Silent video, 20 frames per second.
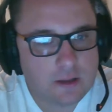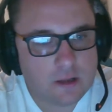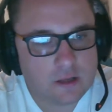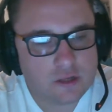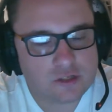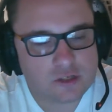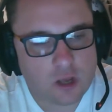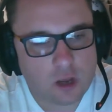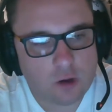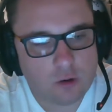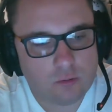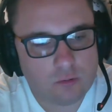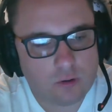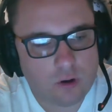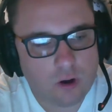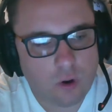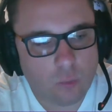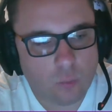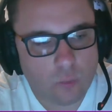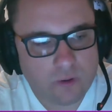So
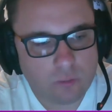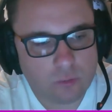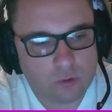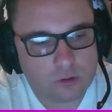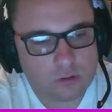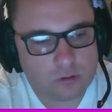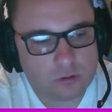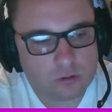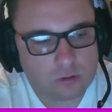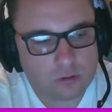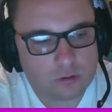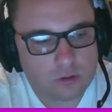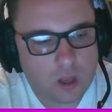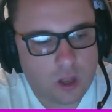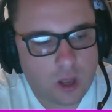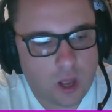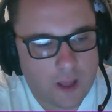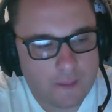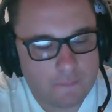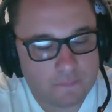we will
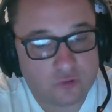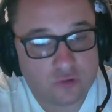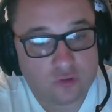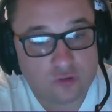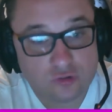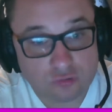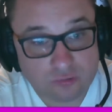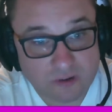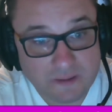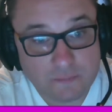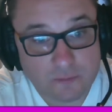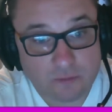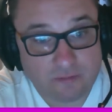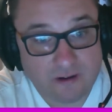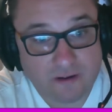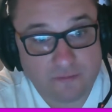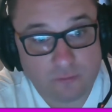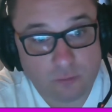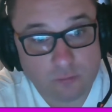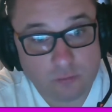stream the
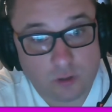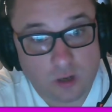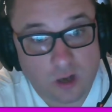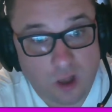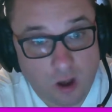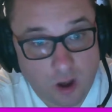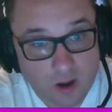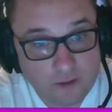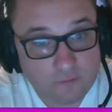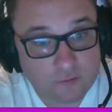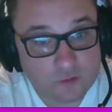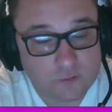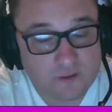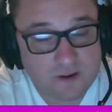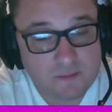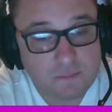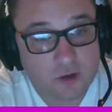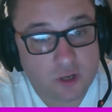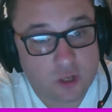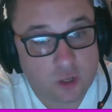raffle live. So
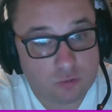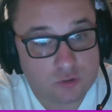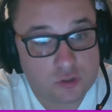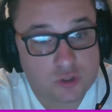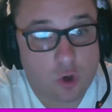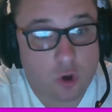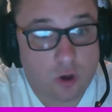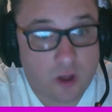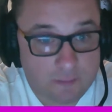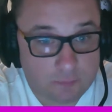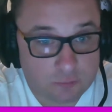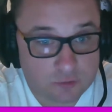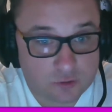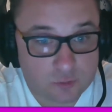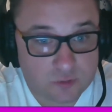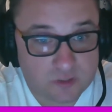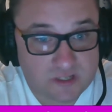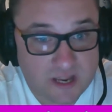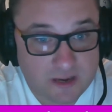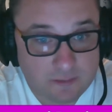anybody who's not able to
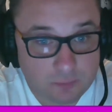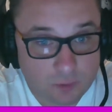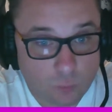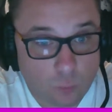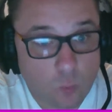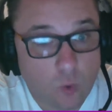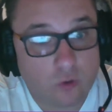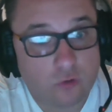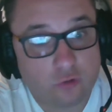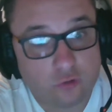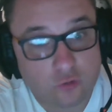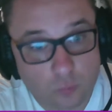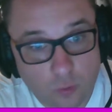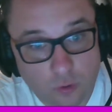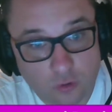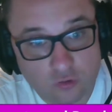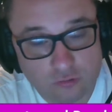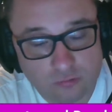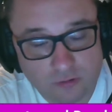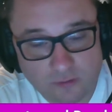attend but wants to
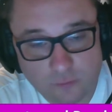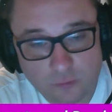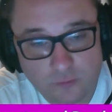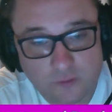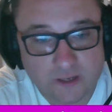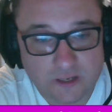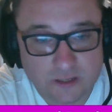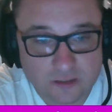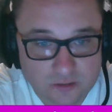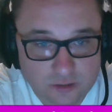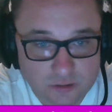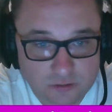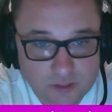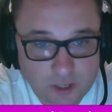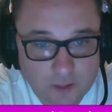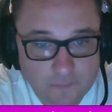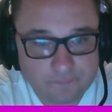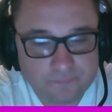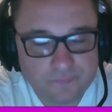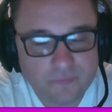watch the raffle, they can do so.